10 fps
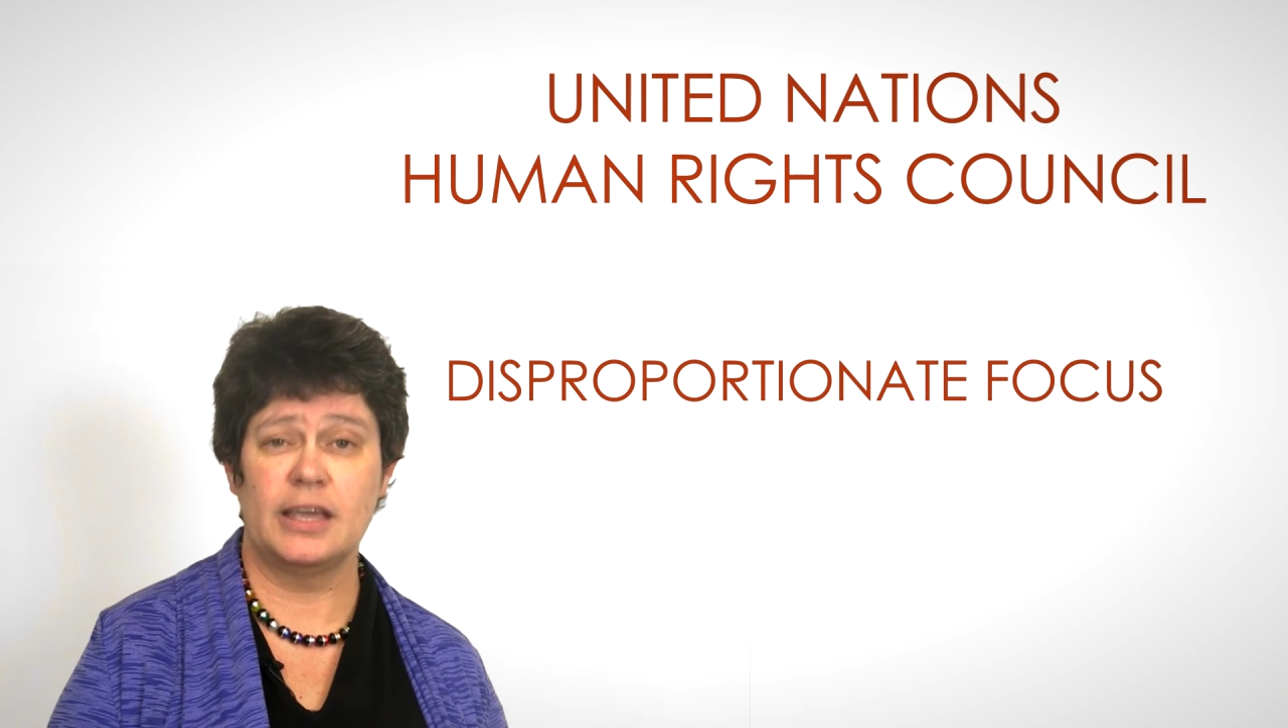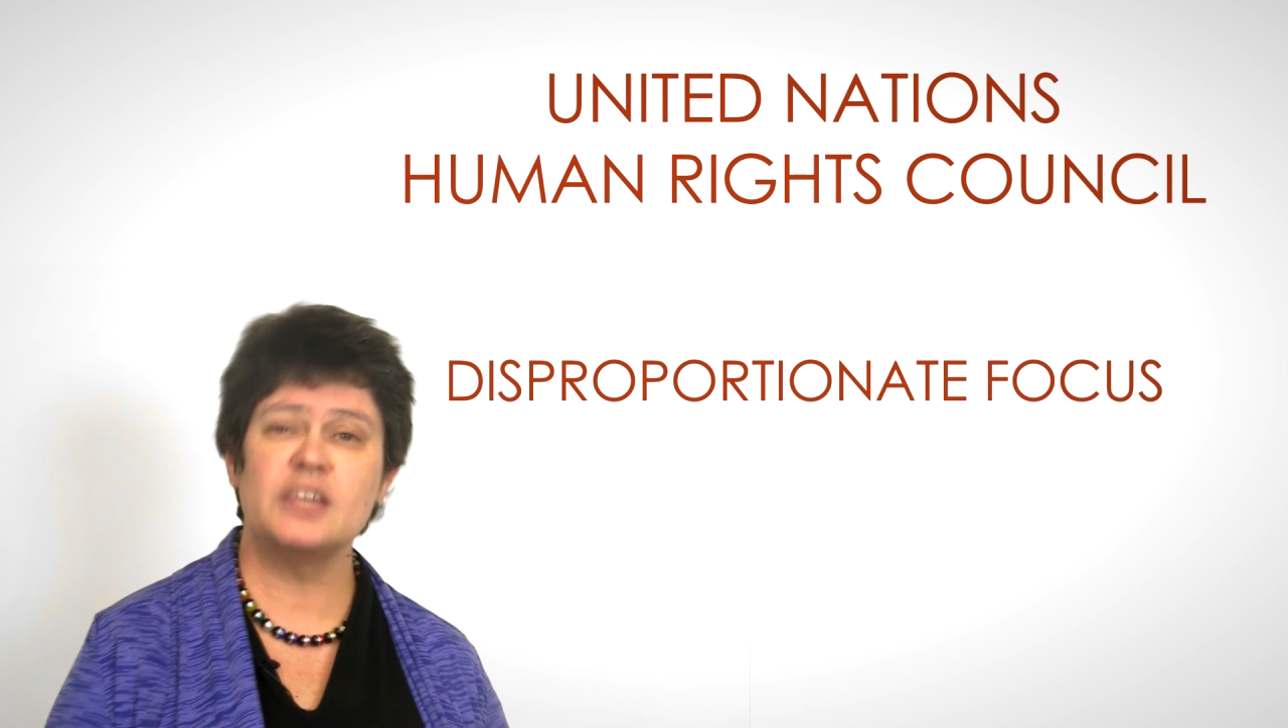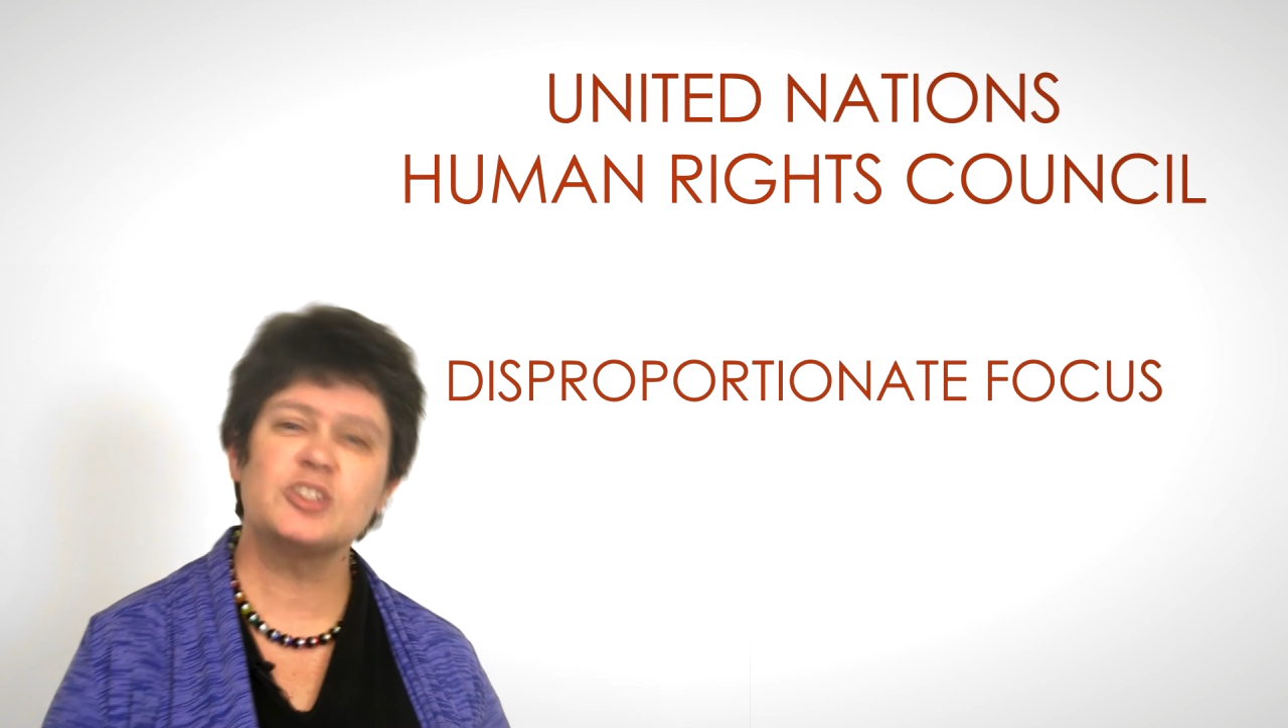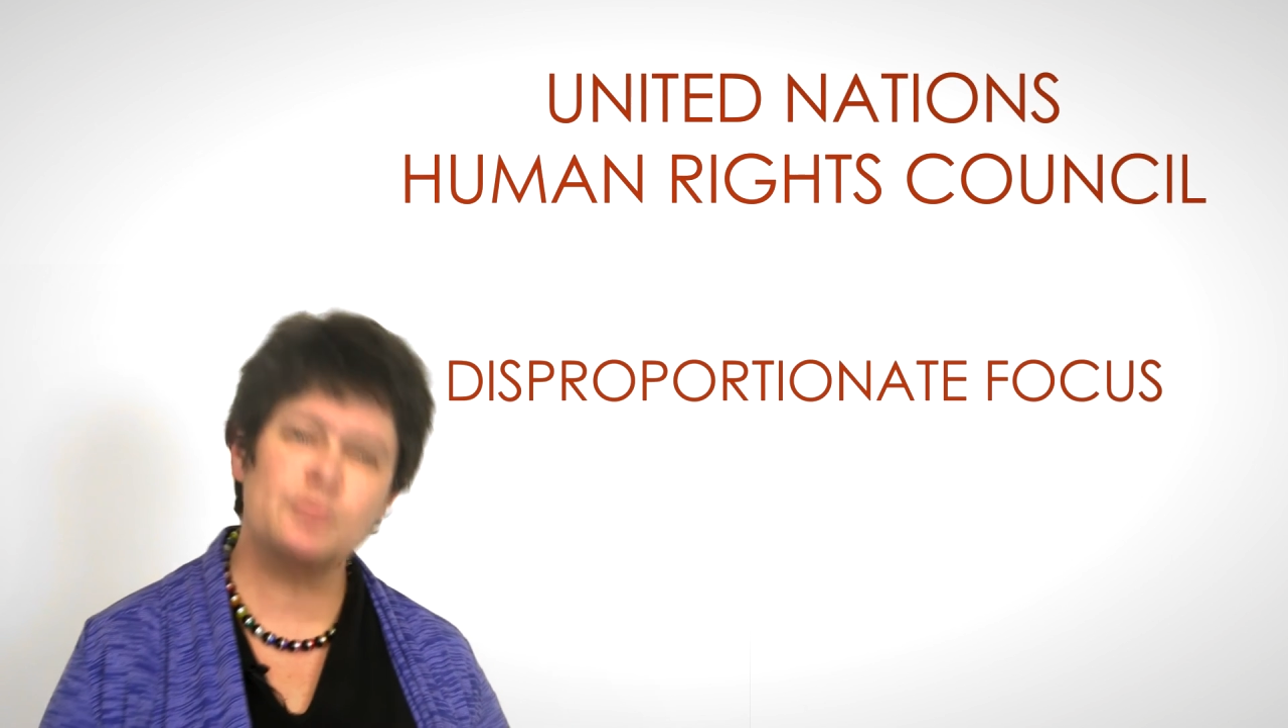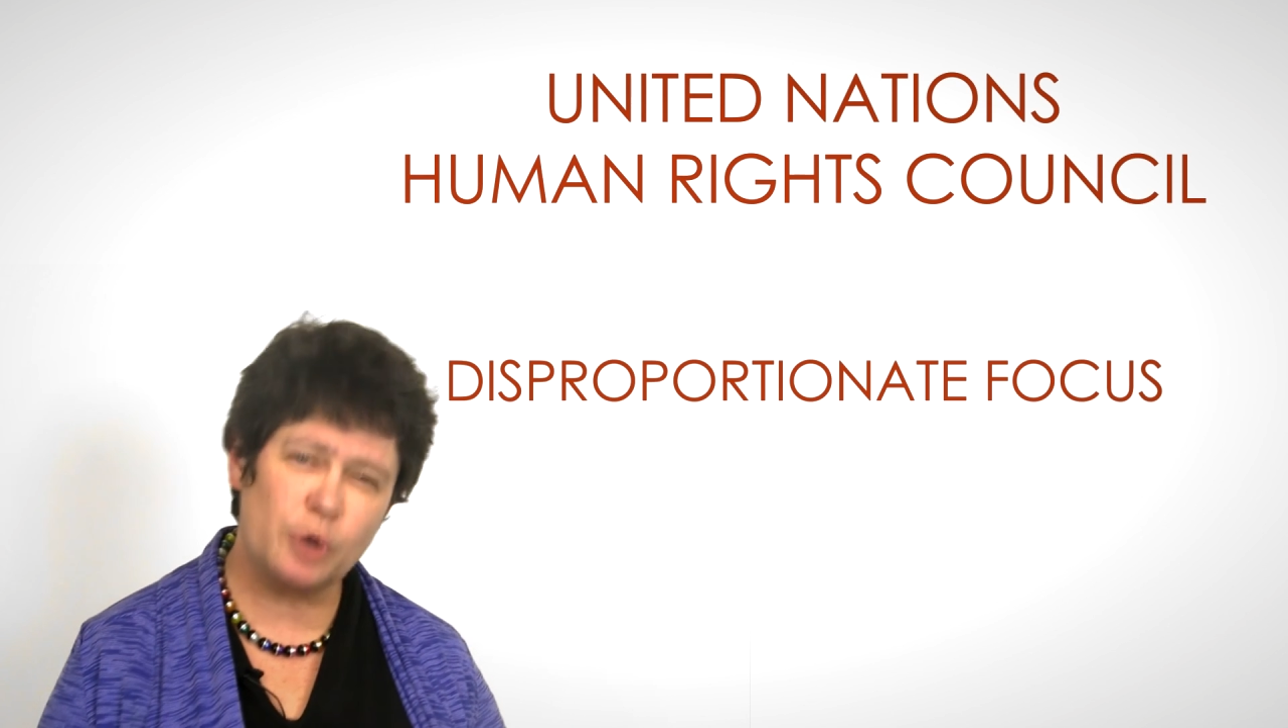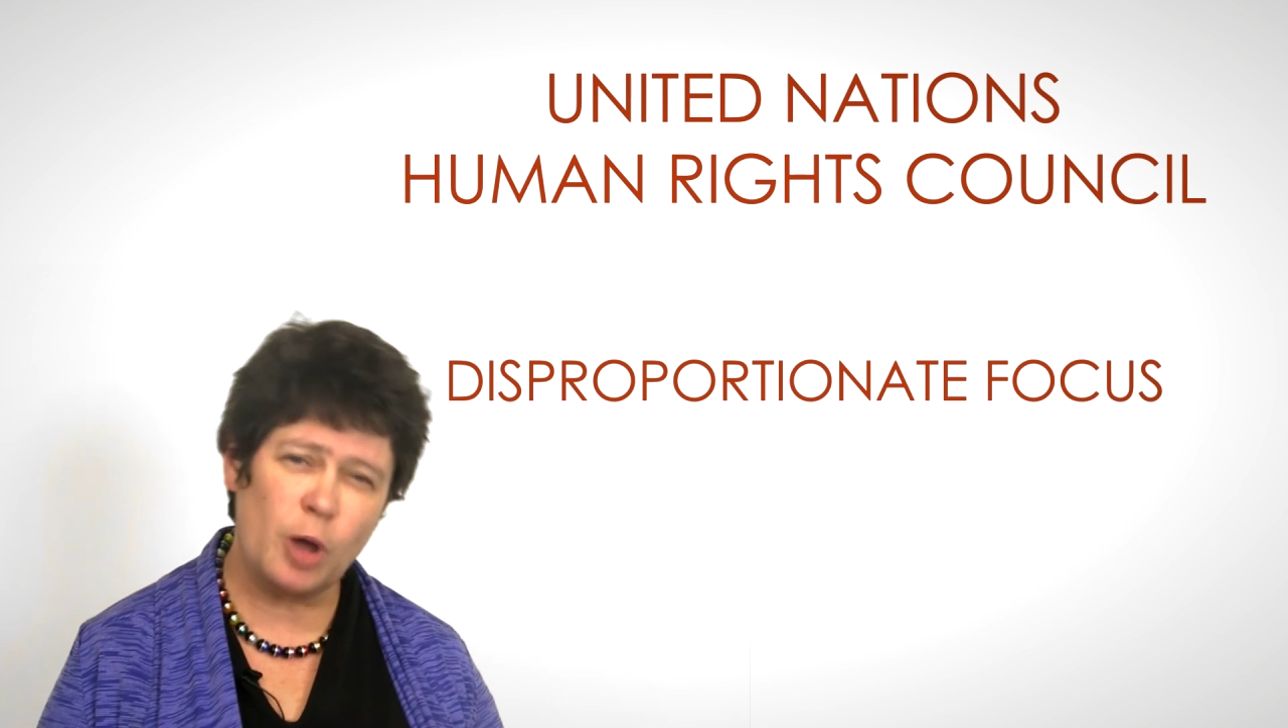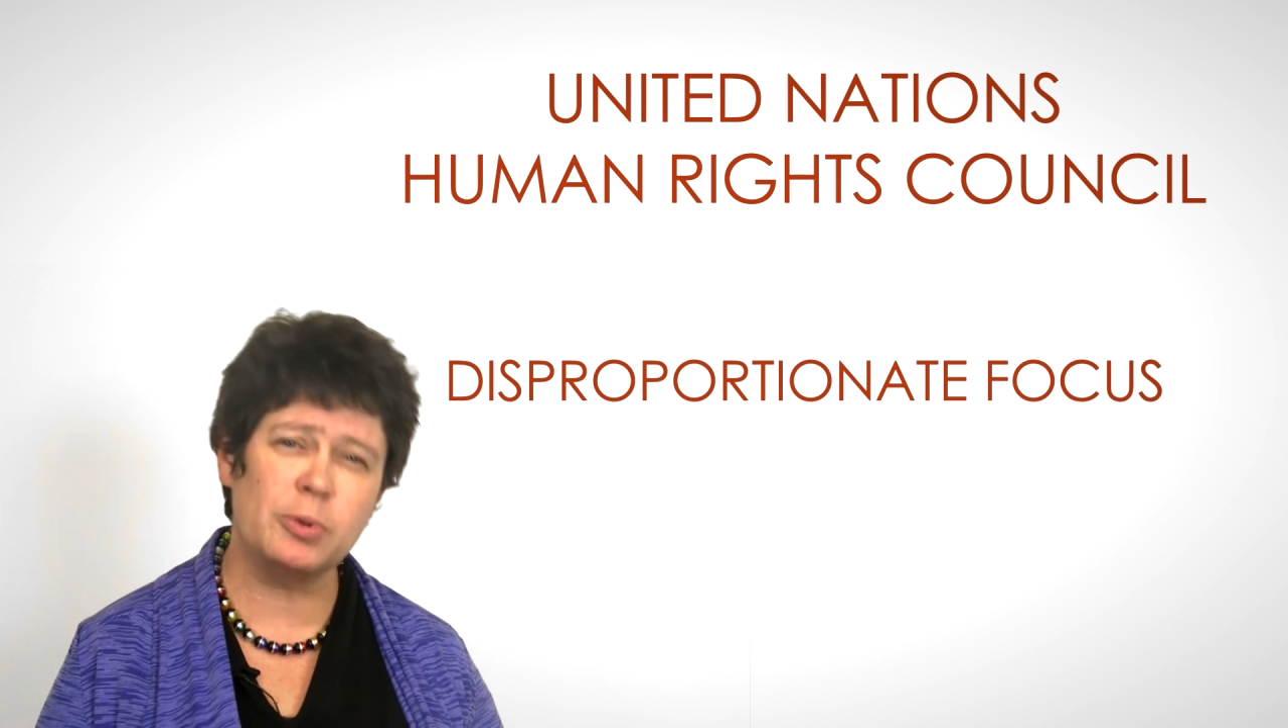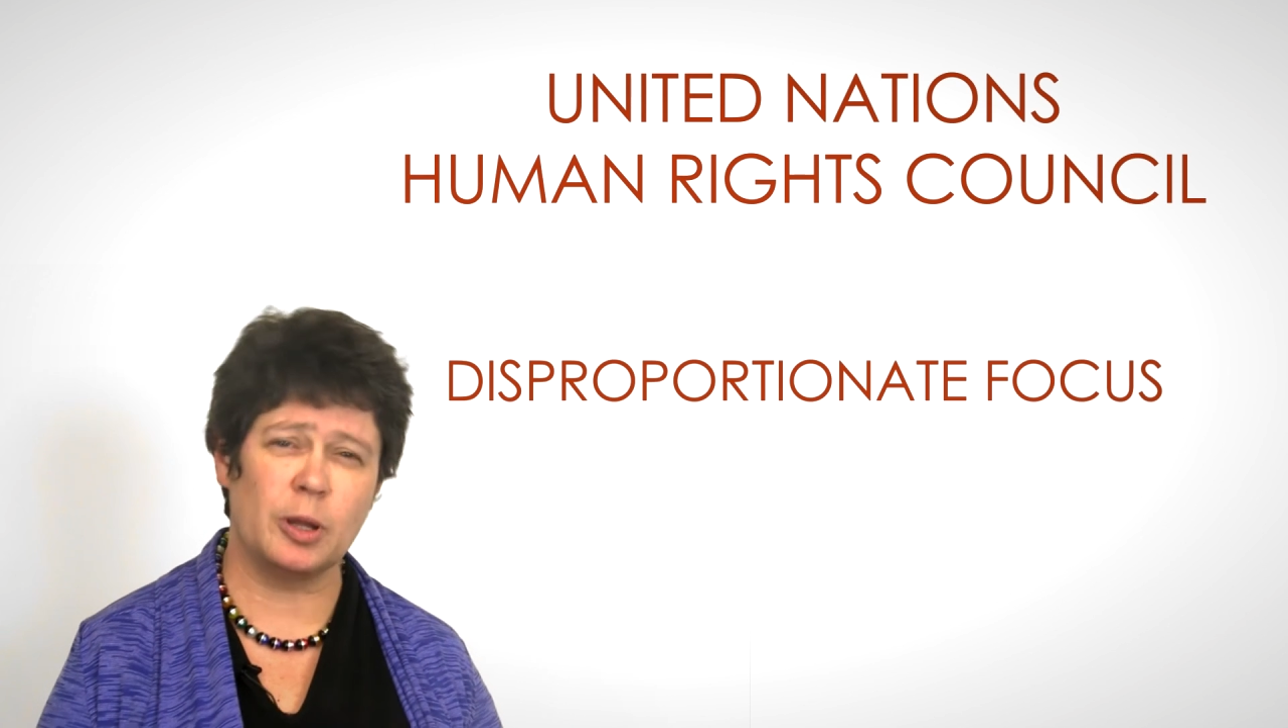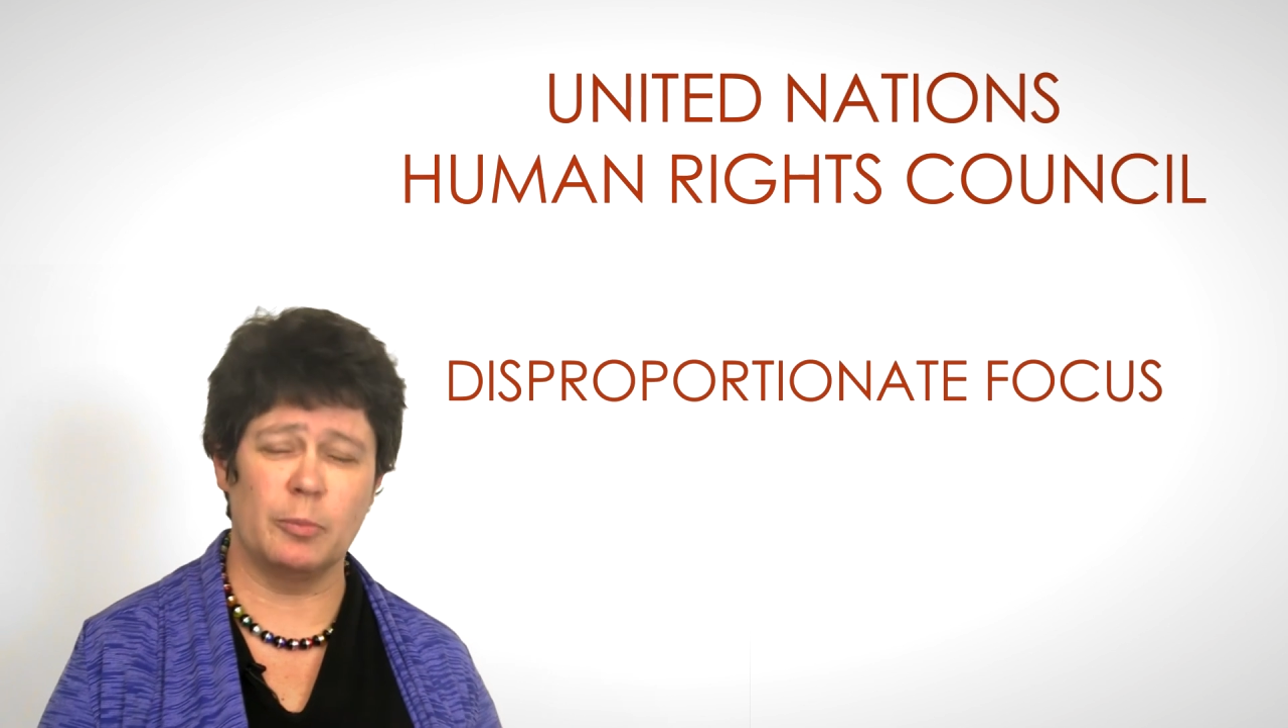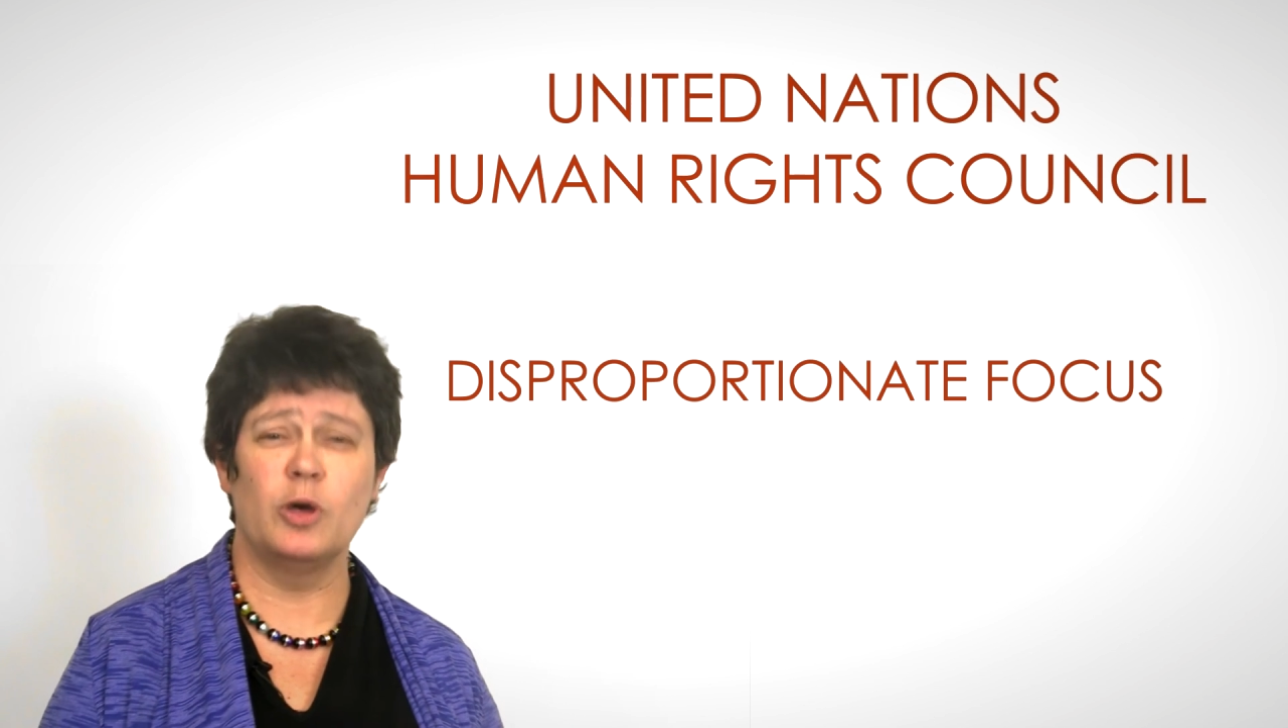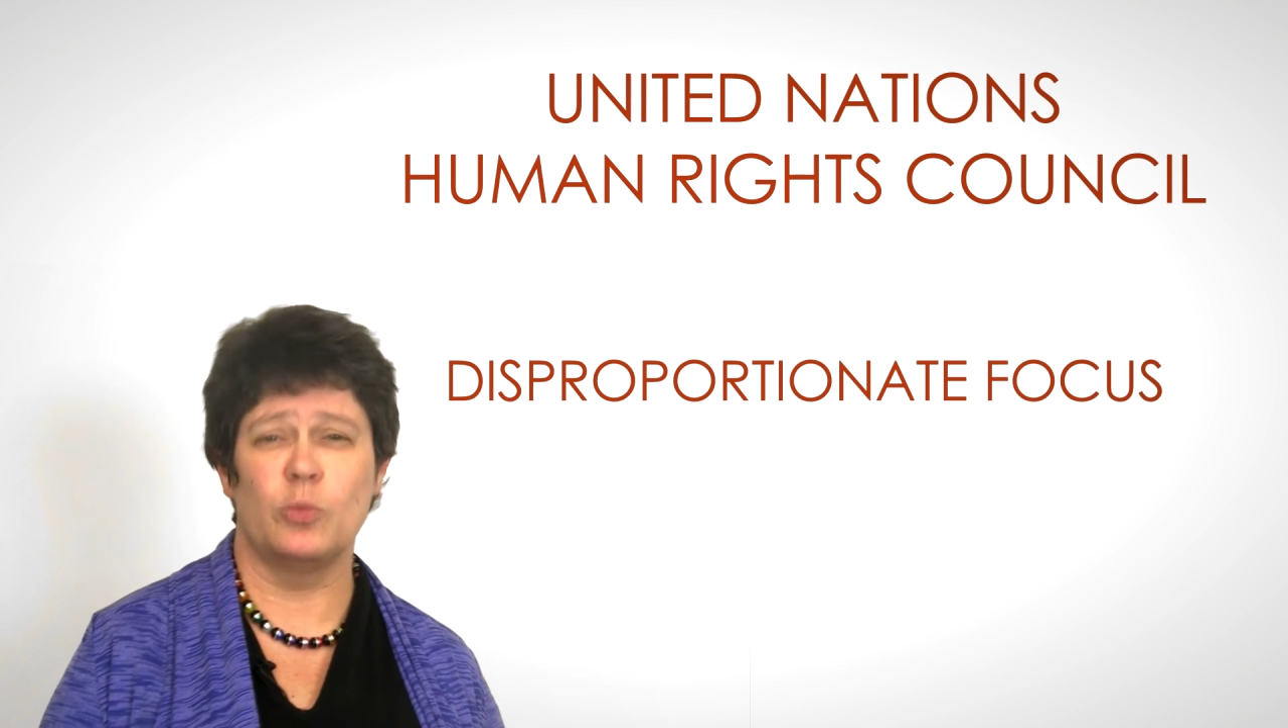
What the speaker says: is a problem